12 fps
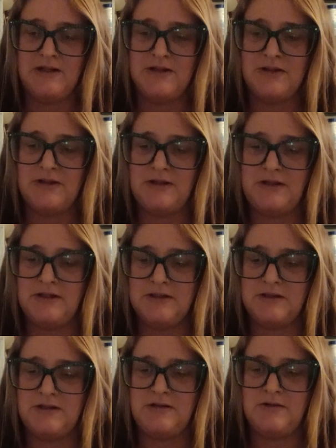
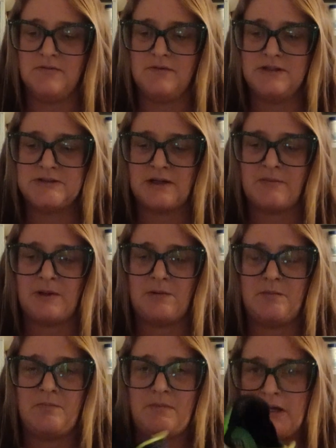The only time I
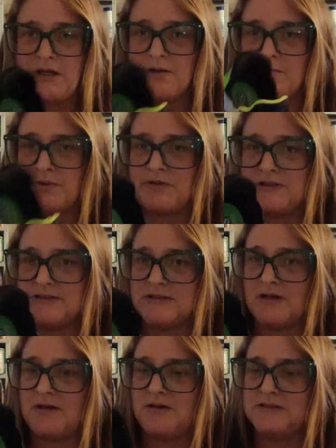would make him put these
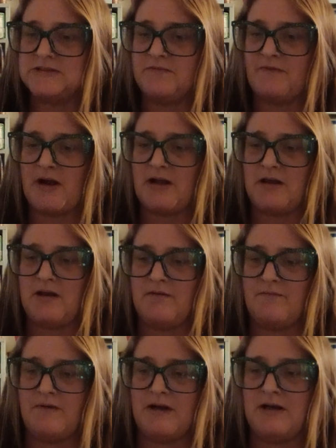on is if I
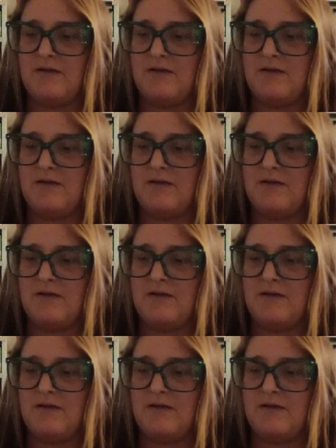can't find,